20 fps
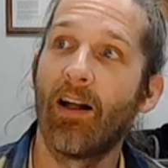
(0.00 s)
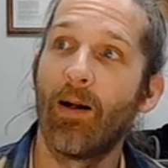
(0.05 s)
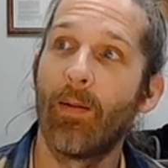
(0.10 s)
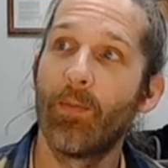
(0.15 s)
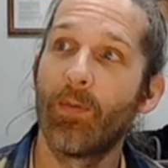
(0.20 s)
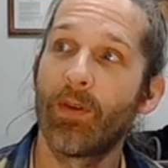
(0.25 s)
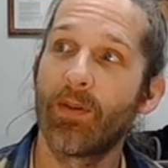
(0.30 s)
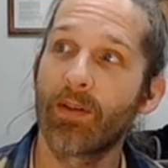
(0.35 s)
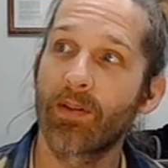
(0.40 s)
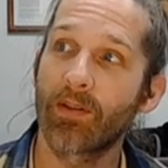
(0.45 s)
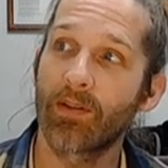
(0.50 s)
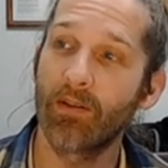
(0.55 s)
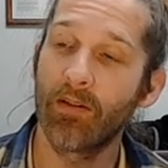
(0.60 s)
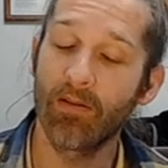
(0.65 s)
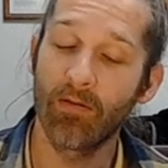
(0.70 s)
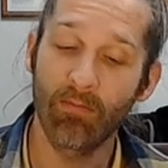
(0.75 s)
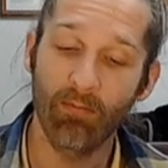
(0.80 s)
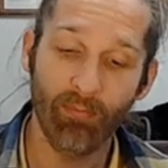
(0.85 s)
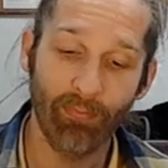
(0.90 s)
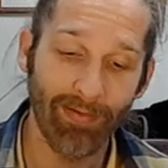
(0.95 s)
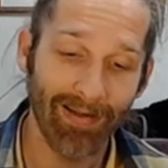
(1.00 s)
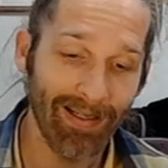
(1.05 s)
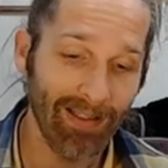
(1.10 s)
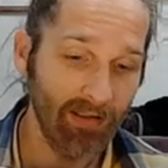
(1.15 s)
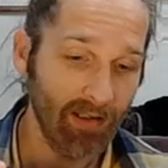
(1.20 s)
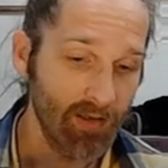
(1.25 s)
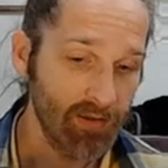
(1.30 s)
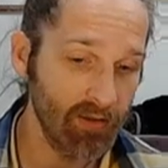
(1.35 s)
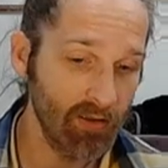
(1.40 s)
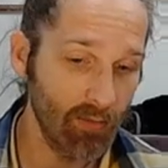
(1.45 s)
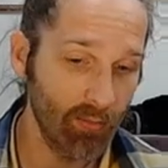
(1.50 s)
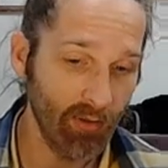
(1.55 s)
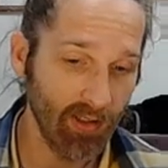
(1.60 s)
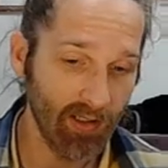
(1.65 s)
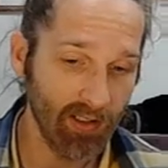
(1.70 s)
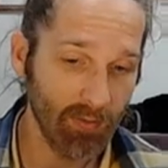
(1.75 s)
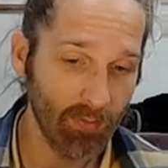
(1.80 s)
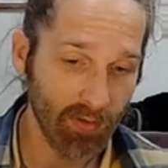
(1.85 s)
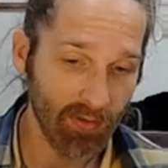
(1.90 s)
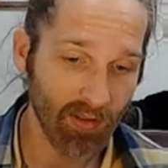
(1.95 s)
there's certain biological
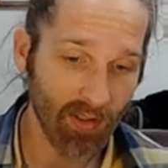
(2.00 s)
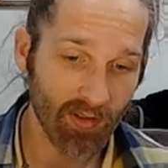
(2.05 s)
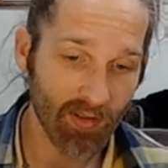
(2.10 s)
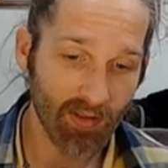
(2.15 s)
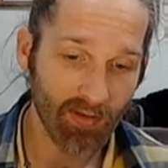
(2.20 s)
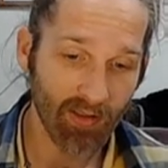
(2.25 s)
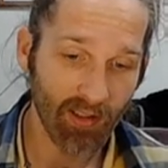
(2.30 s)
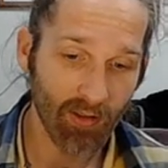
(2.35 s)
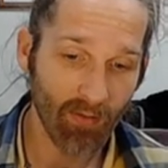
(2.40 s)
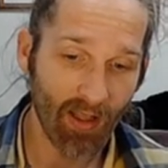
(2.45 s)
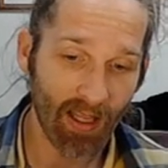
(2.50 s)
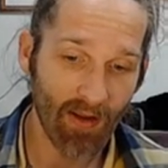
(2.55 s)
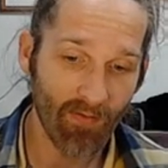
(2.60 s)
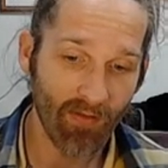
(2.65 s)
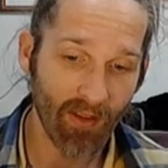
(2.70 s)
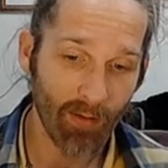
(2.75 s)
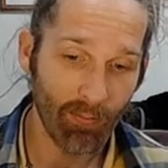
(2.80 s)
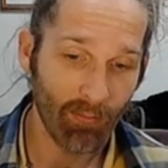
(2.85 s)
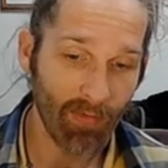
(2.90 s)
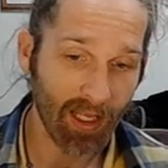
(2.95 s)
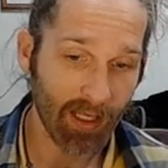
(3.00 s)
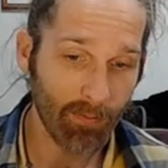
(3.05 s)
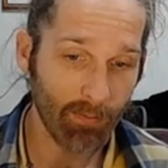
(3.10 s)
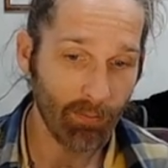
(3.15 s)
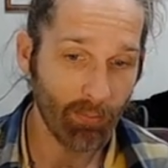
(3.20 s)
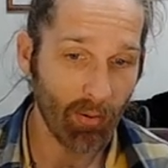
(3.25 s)
predispositions that you have that make